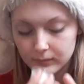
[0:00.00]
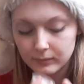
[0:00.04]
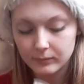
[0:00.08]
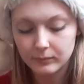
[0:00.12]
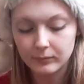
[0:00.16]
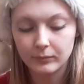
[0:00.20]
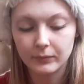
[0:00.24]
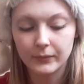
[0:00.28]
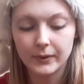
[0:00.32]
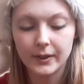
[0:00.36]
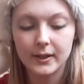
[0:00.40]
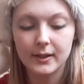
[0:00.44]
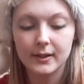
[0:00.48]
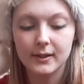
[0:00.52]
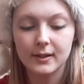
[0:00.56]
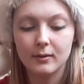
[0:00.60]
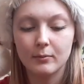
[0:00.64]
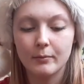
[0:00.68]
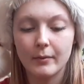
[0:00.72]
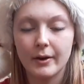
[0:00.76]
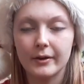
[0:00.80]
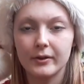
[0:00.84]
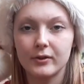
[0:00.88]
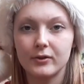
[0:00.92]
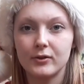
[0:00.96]
It
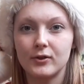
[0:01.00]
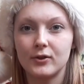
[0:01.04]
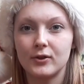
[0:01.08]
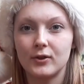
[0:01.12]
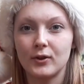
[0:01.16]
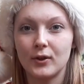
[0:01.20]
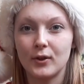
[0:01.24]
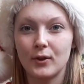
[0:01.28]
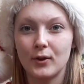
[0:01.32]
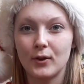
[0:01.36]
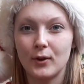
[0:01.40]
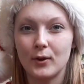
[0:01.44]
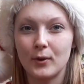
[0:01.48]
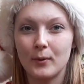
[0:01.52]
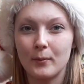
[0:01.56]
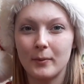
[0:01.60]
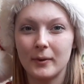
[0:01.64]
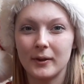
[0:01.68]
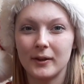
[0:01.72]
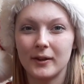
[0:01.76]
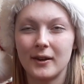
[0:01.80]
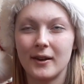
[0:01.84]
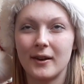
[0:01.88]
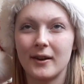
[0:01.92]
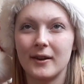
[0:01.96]
smells super
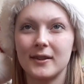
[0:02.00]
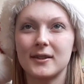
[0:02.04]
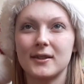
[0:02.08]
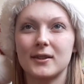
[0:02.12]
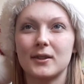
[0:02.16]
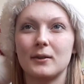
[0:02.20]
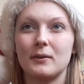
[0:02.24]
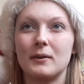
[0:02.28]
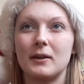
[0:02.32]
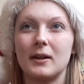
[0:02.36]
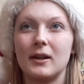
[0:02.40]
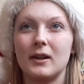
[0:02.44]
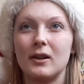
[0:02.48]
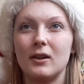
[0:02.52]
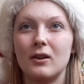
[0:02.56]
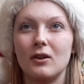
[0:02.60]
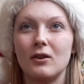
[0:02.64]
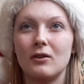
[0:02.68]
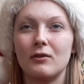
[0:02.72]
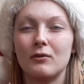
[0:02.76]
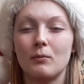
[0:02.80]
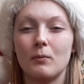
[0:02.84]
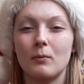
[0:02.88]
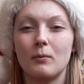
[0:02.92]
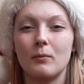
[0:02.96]
nice. So I
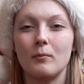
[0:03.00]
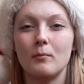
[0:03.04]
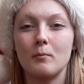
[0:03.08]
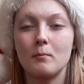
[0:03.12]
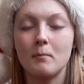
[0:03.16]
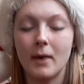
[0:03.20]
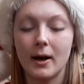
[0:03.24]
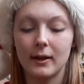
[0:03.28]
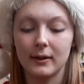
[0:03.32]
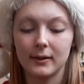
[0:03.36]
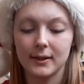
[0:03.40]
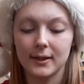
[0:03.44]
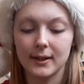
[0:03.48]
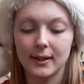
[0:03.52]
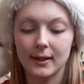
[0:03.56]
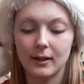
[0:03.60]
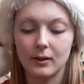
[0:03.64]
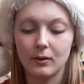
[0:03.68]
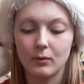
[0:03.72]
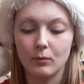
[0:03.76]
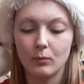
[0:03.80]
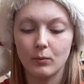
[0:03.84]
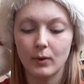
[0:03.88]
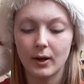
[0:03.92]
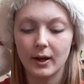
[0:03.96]
love melting
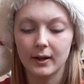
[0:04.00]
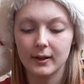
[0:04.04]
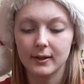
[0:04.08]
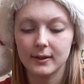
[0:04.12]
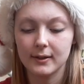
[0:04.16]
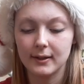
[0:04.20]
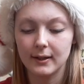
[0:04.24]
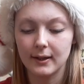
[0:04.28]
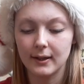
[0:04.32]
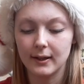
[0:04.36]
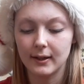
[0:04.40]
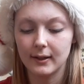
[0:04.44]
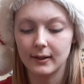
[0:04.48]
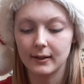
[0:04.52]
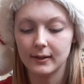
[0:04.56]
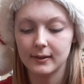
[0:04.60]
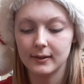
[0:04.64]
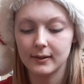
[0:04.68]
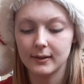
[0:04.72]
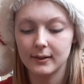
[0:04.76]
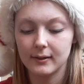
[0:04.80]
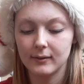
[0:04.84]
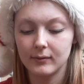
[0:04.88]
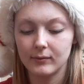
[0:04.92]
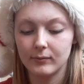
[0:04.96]

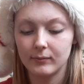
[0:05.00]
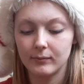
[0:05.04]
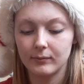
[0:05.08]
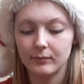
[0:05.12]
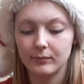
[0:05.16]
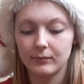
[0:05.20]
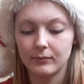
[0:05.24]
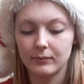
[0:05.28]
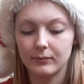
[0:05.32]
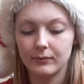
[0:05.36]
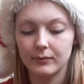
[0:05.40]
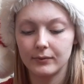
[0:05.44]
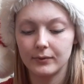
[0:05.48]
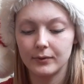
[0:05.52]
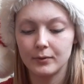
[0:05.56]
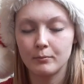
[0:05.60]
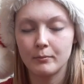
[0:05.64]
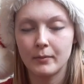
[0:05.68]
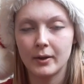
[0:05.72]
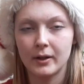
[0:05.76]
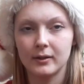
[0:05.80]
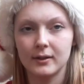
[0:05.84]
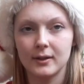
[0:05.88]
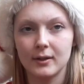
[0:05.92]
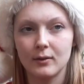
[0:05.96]
waxes,
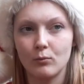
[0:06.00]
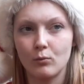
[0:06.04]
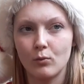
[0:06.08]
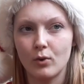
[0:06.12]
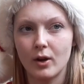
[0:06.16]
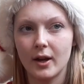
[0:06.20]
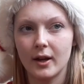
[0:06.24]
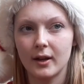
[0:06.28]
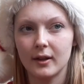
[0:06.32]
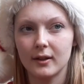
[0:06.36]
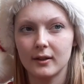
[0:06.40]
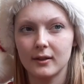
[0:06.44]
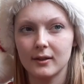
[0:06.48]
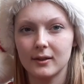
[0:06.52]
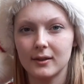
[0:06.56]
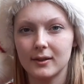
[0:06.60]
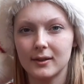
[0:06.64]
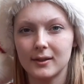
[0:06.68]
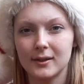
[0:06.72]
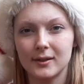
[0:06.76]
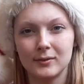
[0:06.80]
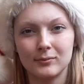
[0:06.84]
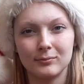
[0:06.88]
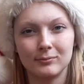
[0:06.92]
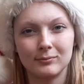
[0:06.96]
melting
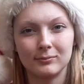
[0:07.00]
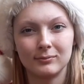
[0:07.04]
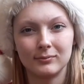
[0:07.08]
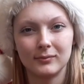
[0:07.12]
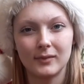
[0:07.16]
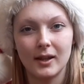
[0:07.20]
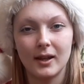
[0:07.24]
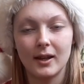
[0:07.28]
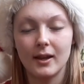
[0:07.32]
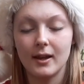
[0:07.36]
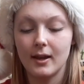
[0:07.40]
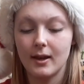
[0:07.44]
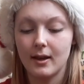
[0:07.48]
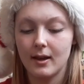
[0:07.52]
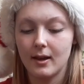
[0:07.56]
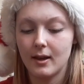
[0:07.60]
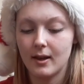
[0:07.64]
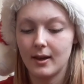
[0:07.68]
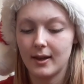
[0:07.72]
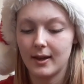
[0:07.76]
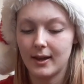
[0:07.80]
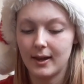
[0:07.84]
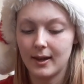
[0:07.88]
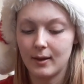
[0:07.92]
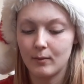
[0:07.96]
wax
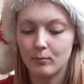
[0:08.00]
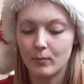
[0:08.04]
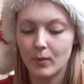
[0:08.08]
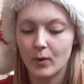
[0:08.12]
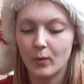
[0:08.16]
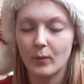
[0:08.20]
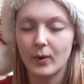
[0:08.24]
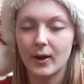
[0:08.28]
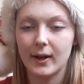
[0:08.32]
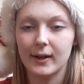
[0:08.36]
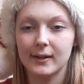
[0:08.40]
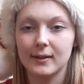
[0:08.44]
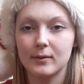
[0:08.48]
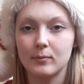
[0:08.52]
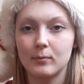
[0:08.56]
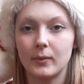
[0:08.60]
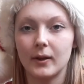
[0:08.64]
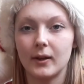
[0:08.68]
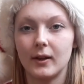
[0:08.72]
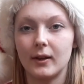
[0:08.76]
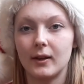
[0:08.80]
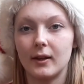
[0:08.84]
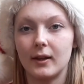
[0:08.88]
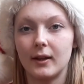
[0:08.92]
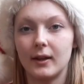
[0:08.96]
in my wax
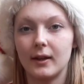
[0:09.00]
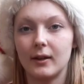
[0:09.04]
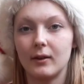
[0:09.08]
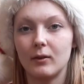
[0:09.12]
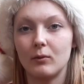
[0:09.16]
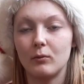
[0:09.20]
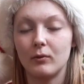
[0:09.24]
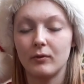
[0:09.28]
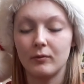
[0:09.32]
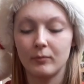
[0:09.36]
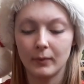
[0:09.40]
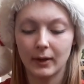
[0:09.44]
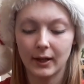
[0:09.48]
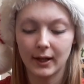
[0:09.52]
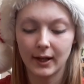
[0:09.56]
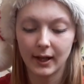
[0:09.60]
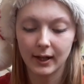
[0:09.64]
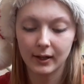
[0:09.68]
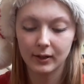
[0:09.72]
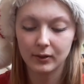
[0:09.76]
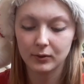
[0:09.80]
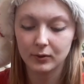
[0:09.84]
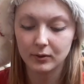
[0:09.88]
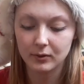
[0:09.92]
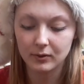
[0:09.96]
burner with my
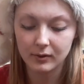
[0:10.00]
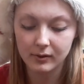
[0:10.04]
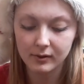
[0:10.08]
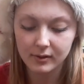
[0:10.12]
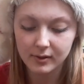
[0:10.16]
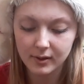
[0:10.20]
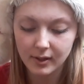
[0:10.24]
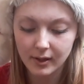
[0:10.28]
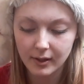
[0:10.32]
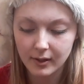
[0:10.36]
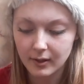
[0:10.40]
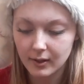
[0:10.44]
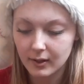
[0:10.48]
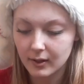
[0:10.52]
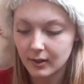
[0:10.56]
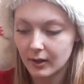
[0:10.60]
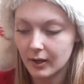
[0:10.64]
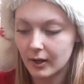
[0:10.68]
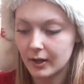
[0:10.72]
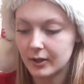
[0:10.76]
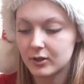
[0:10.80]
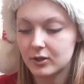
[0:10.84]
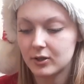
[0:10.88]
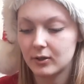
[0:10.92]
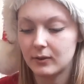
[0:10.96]
candles.
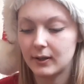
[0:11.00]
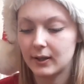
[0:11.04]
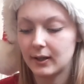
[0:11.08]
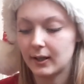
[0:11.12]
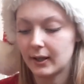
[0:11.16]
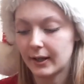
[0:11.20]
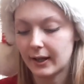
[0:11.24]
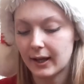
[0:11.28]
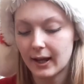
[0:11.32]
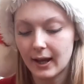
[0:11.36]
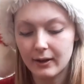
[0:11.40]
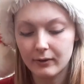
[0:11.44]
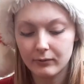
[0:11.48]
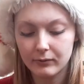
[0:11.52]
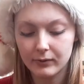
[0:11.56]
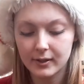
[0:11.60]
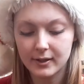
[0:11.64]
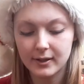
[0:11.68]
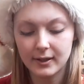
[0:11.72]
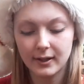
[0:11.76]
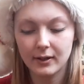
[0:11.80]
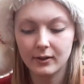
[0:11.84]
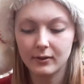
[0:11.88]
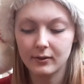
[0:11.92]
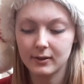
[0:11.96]
I do it like every
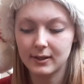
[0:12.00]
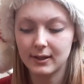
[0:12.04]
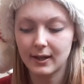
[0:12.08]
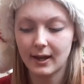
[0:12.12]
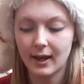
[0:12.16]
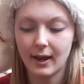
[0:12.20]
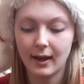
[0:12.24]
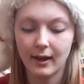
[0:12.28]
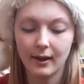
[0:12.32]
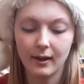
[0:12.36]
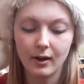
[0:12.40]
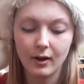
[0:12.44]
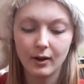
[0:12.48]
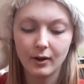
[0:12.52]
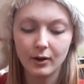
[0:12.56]
single day.